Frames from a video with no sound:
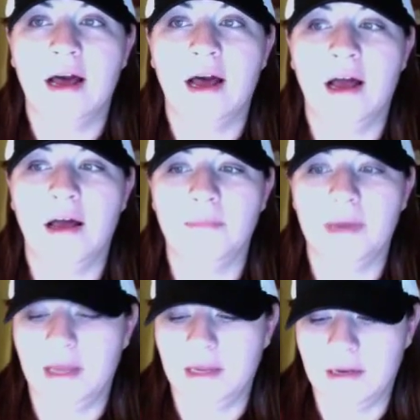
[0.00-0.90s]

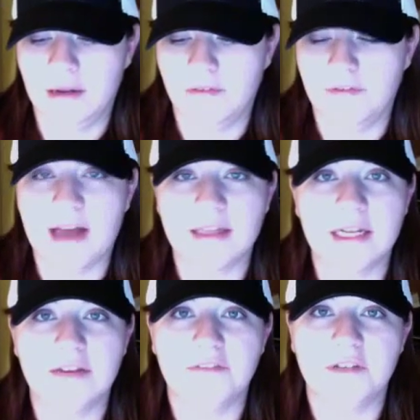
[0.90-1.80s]
and the fact
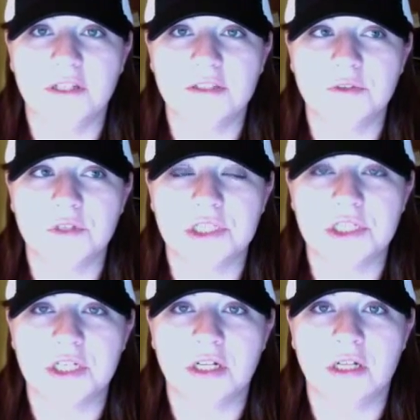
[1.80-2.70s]
that it fills
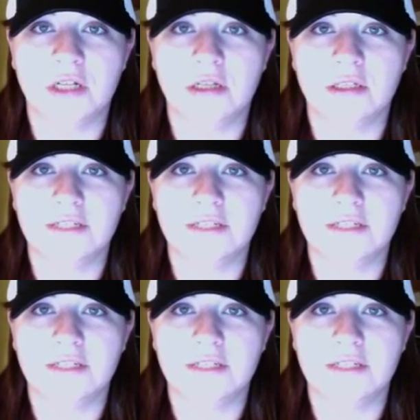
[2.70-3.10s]
nutritional